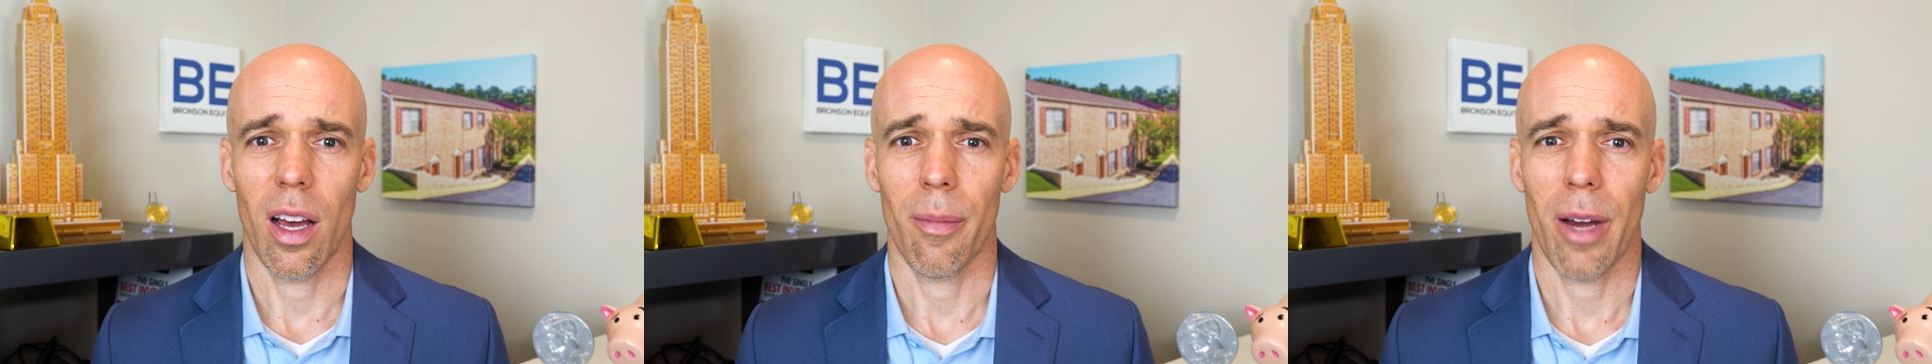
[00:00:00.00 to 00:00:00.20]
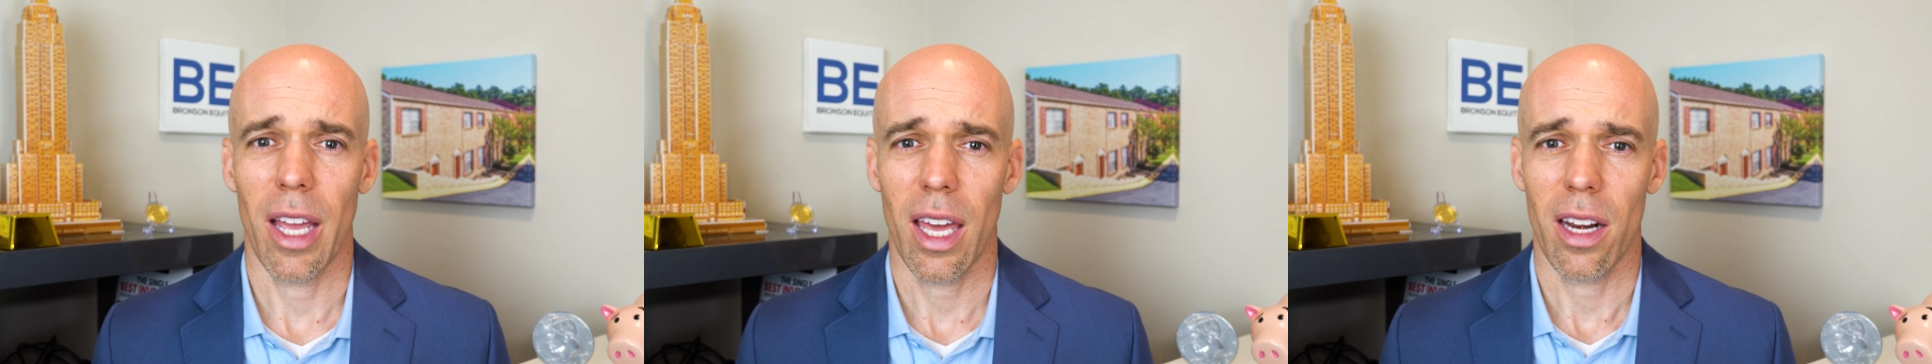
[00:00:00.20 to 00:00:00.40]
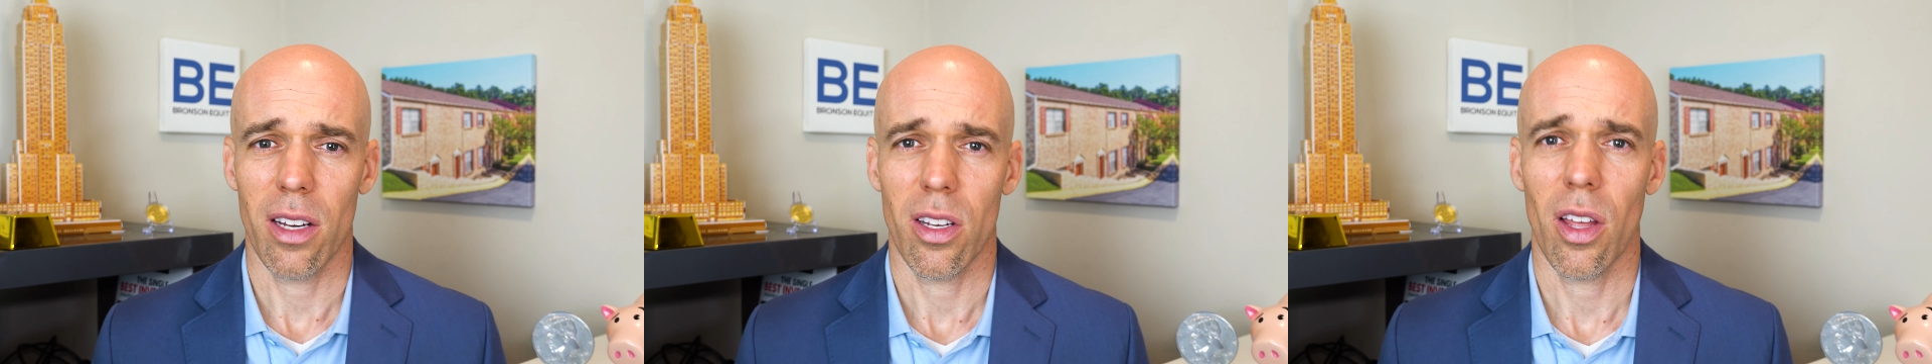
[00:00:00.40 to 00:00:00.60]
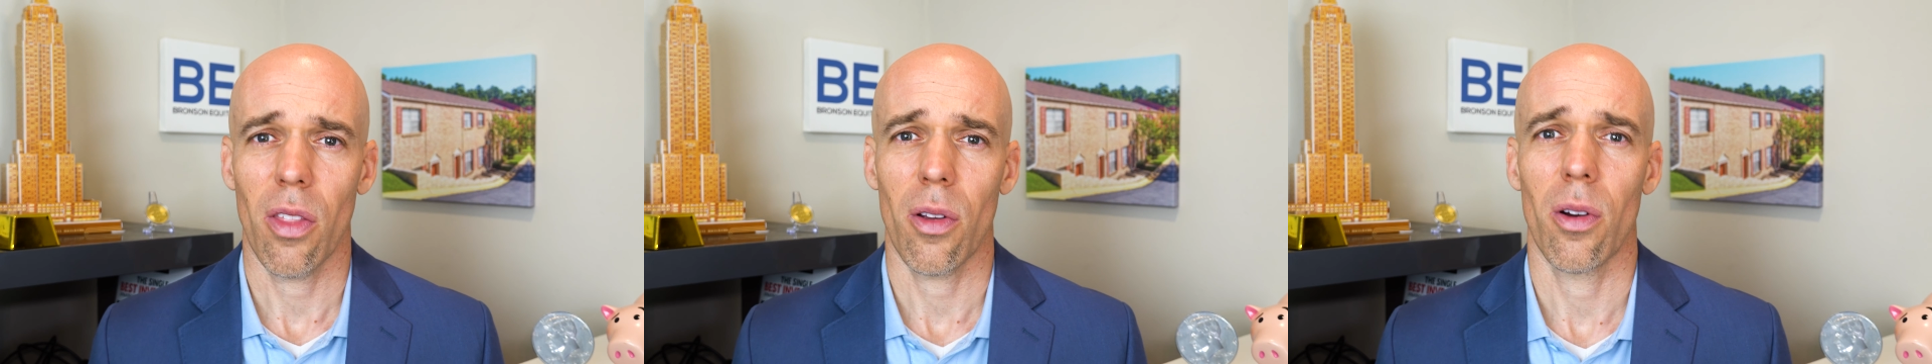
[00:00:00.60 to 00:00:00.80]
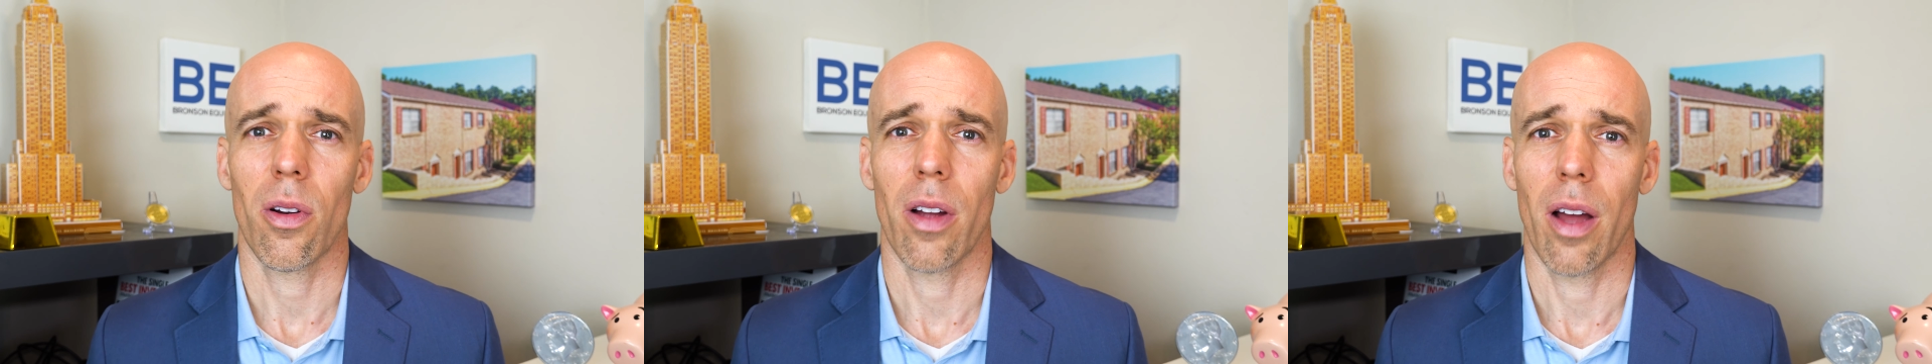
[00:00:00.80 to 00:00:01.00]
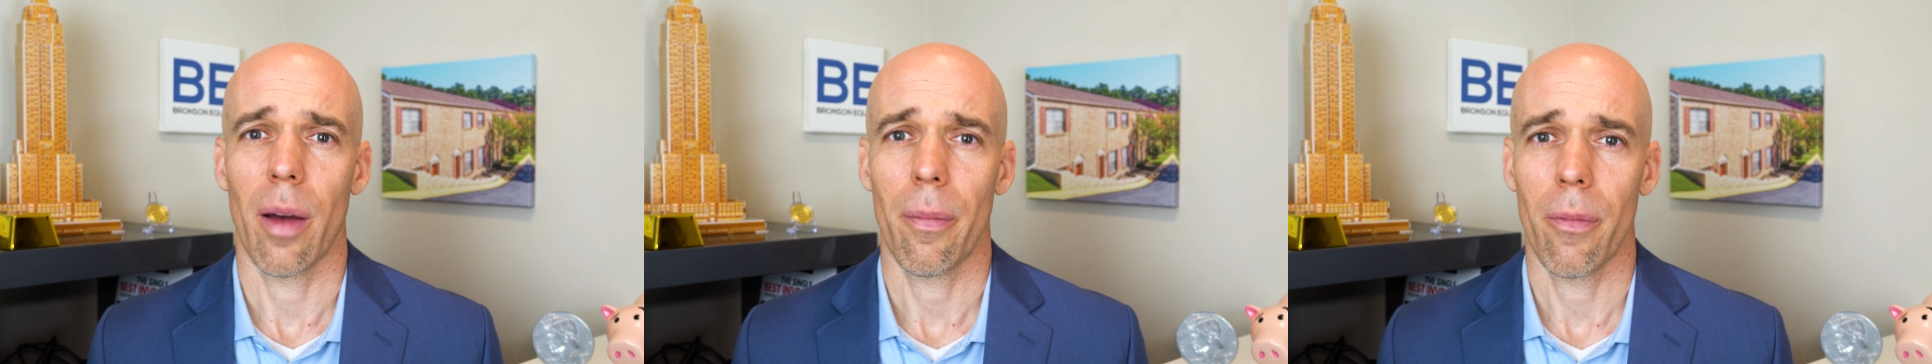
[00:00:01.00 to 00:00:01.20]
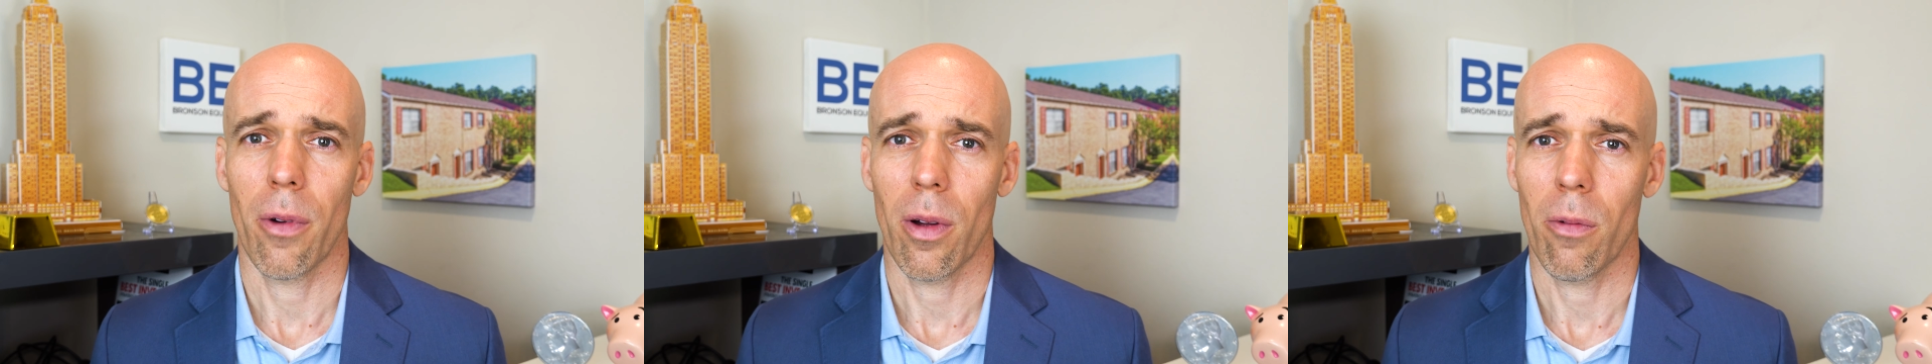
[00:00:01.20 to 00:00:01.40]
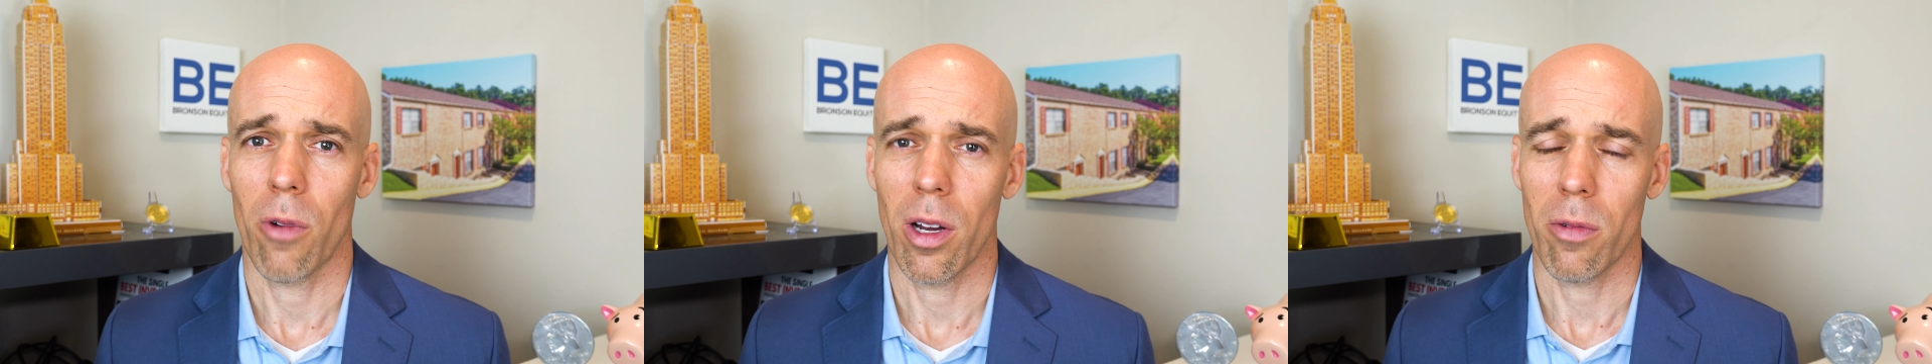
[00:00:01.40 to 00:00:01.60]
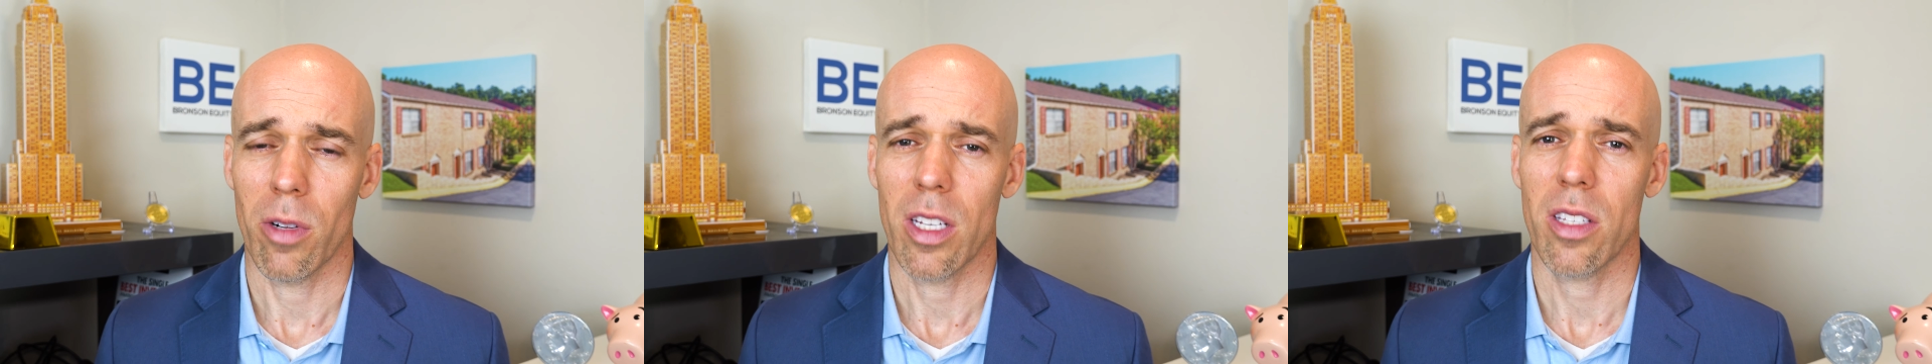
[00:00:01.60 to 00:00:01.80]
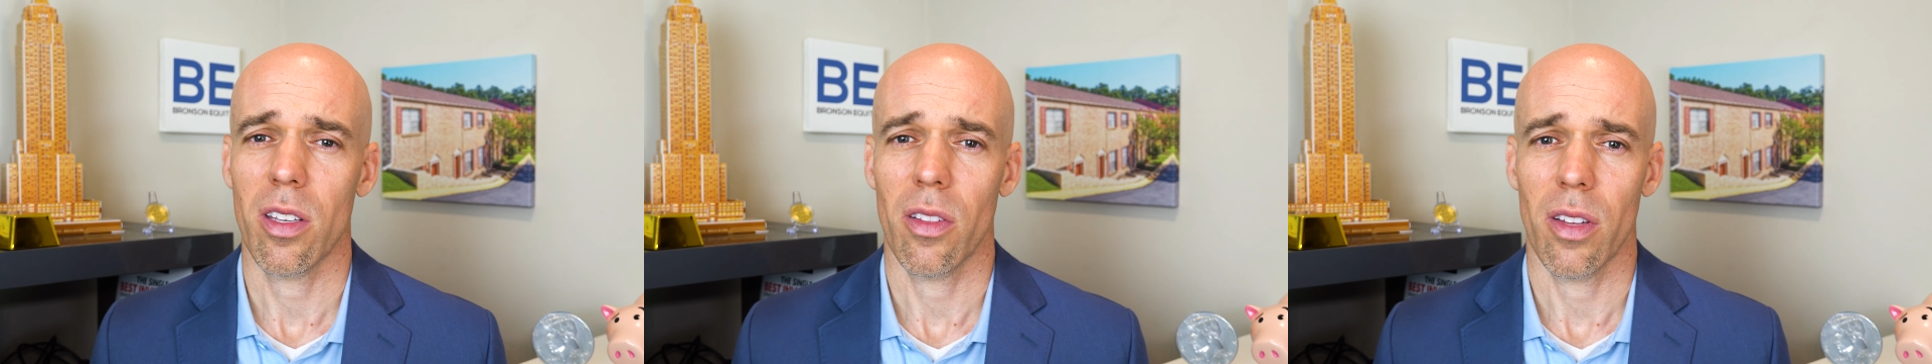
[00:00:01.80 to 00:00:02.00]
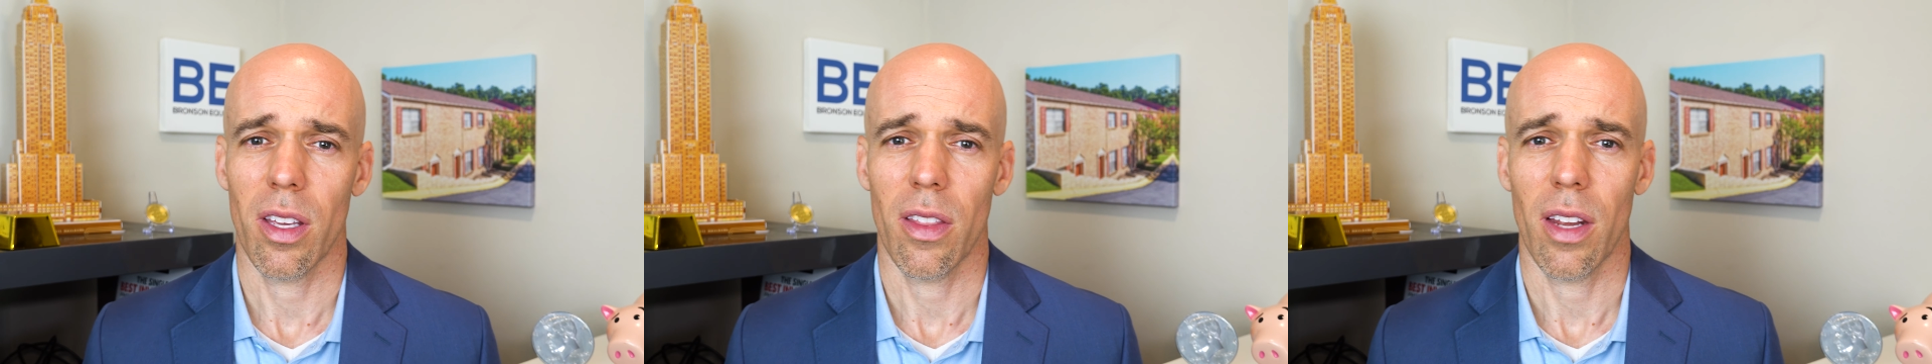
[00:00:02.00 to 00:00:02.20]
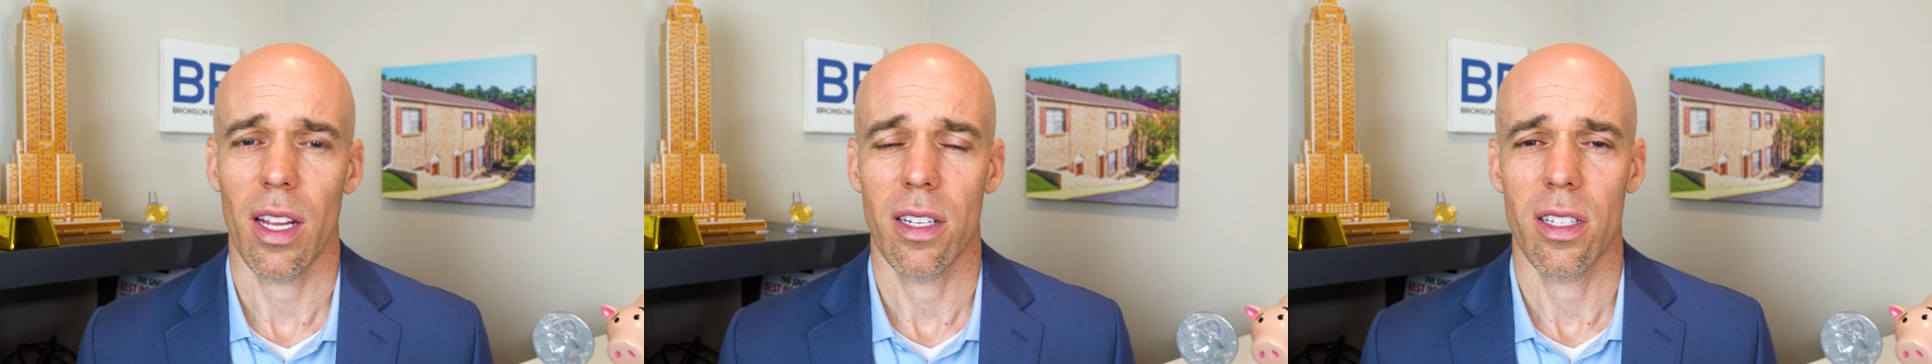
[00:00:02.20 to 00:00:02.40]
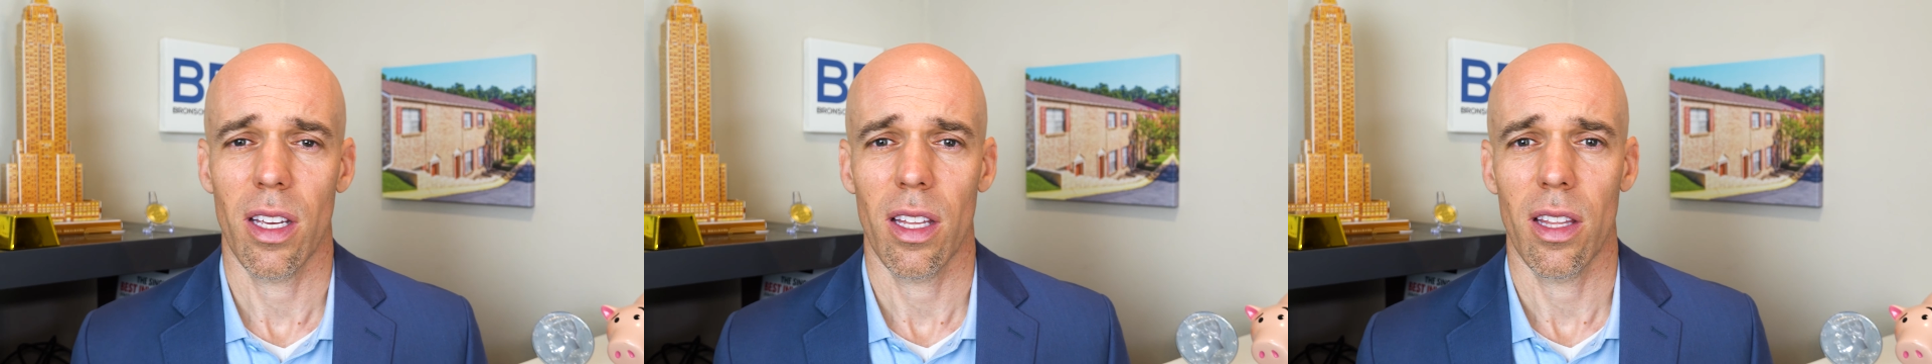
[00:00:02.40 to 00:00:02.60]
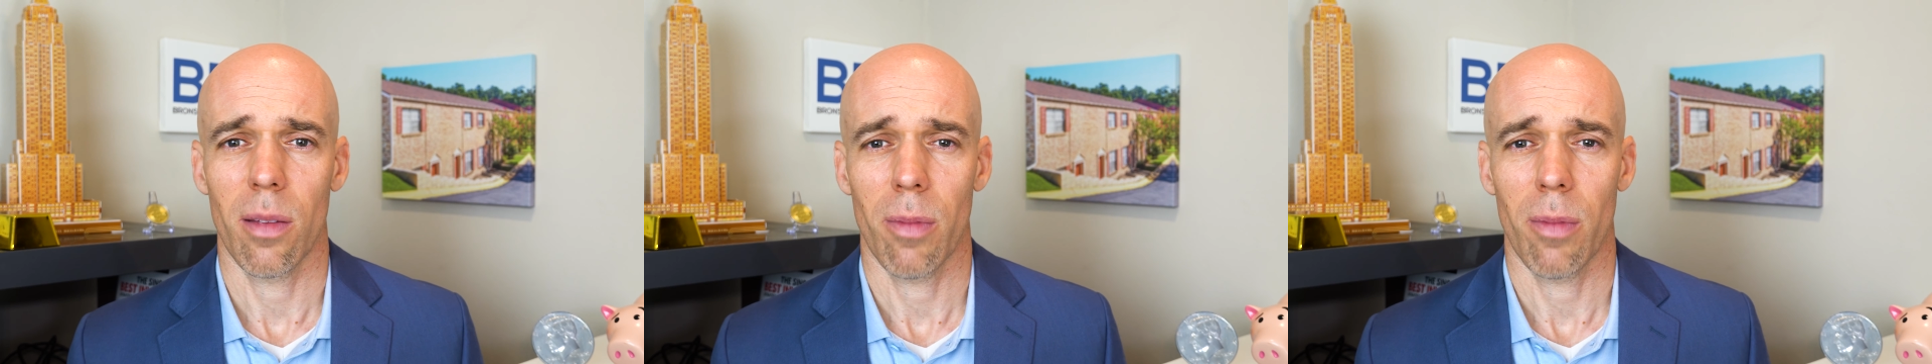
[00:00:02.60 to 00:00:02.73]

Um, I had another uh, one recently that I did